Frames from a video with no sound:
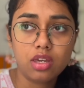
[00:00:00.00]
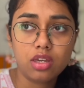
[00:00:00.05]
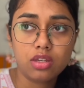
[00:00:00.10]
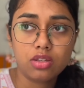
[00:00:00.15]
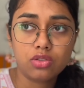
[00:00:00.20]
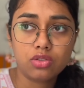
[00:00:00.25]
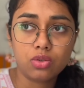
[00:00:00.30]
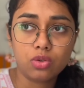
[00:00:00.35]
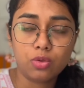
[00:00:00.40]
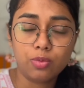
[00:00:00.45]

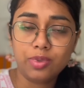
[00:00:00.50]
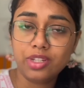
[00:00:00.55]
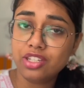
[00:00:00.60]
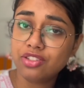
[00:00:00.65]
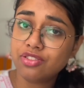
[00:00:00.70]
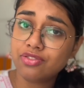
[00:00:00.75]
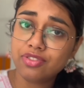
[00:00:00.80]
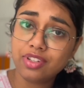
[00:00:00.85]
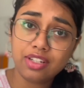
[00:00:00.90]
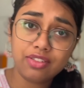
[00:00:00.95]
So
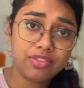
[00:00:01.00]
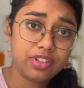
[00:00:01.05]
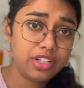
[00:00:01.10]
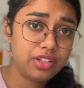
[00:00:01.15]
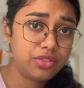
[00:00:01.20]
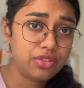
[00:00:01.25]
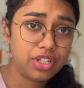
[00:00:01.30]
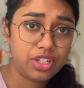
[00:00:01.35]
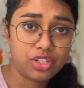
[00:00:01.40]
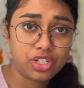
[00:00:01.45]
please feel free to
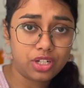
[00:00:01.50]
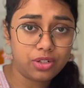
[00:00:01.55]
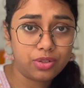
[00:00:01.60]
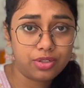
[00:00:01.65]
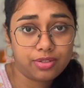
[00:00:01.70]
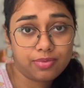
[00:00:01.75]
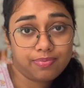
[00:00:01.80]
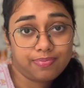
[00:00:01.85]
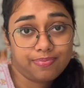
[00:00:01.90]
reach out.